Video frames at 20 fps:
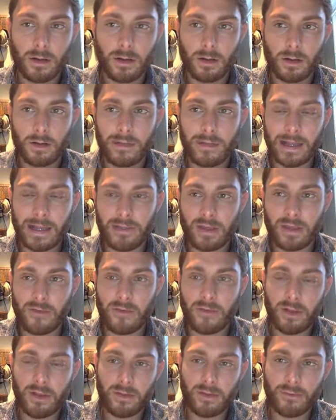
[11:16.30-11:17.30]
That's
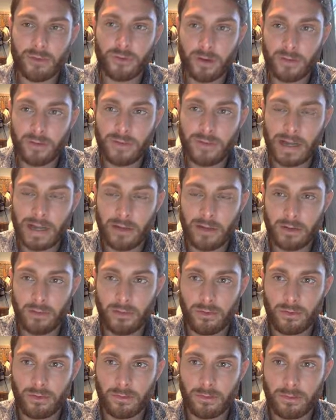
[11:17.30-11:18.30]
evidence of certain
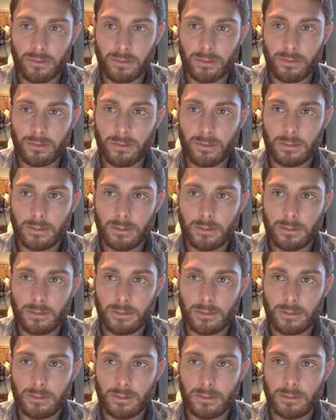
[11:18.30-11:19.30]
values.
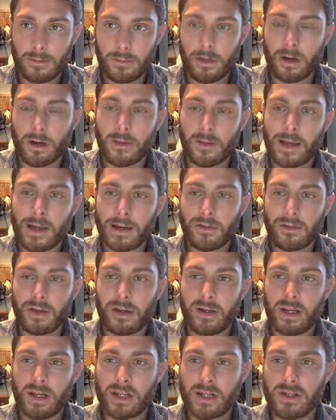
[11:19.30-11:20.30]
There are a lot of
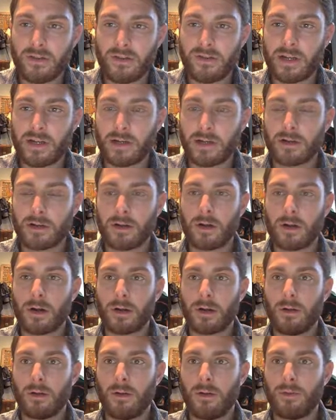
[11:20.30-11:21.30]
citations in technical
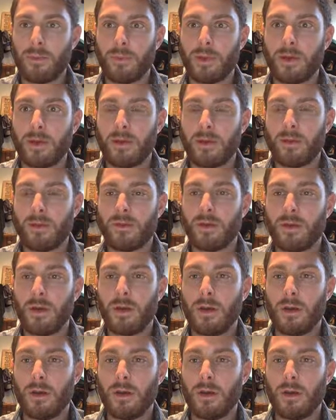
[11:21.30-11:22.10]
articles because